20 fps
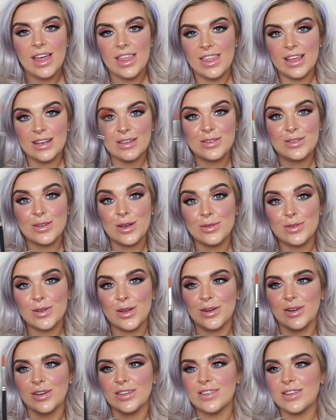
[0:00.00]
they're so
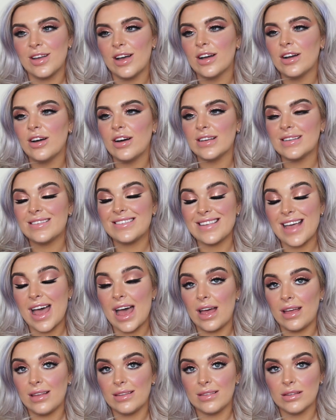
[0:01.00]
good. So I've got a
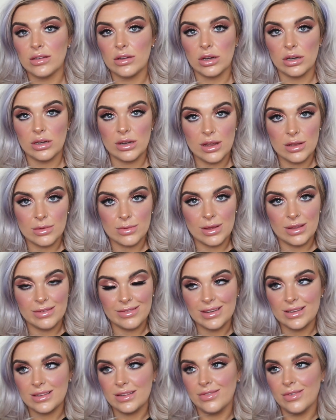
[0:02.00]
set, so God knows where the
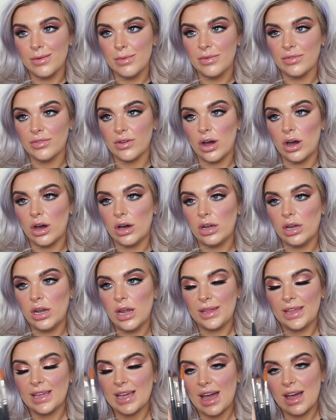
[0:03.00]
rest of them have gone.
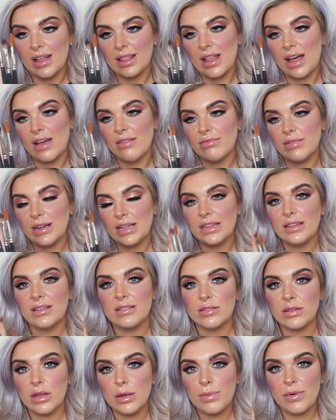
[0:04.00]
But you get like really
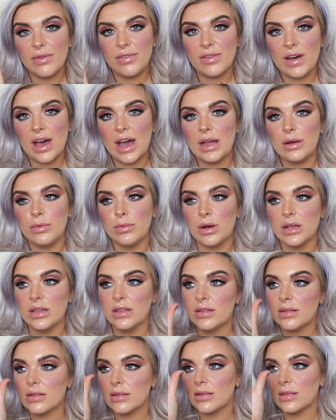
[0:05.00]
super fine
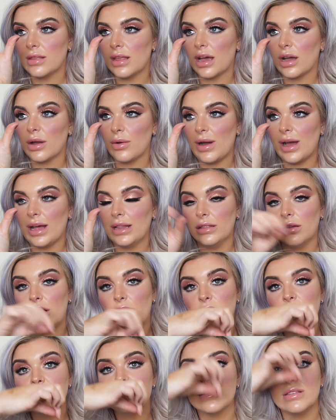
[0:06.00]
ones that are quite
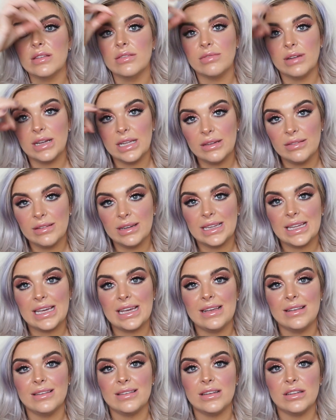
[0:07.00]
long, so they're really
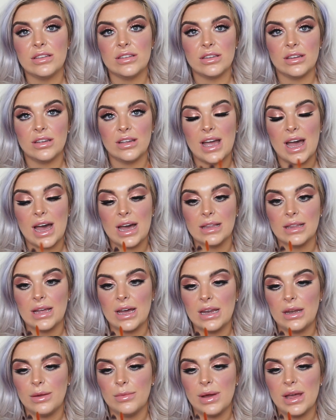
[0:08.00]
easy to do your
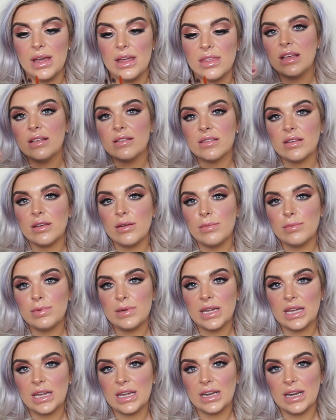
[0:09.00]
eyeliner with. These two in
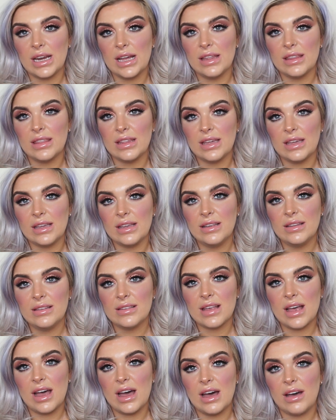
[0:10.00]
particular,
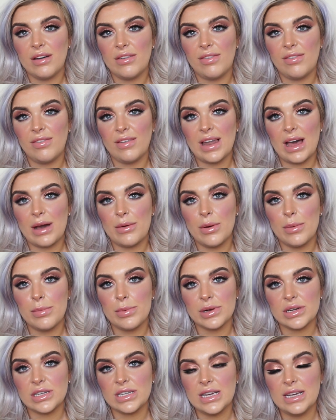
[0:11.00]
these are flower
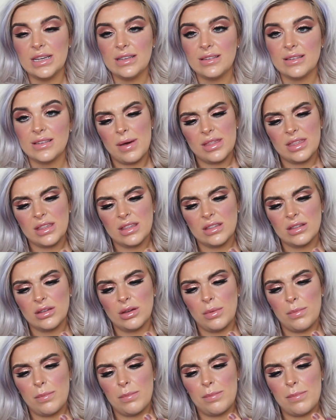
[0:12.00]
brushes. I think they're
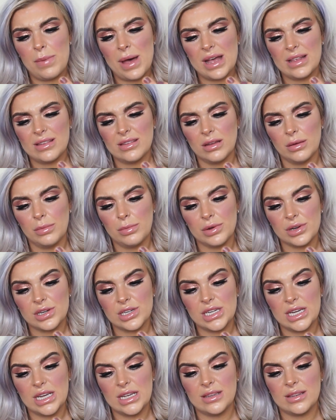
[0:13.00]
called petal
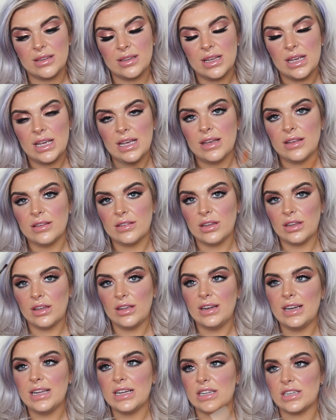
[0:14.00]
brushes. So
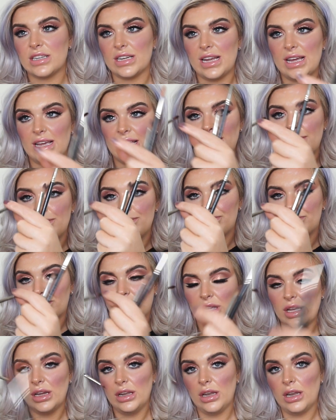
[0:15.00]
you literally
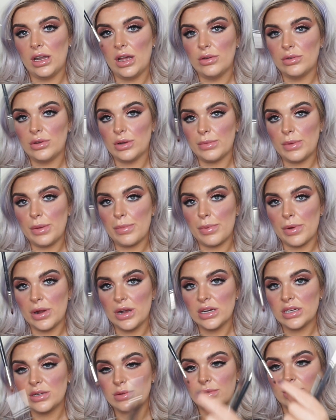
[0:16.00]
can load up your
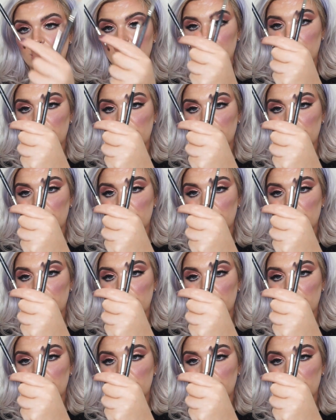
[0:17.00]
brush with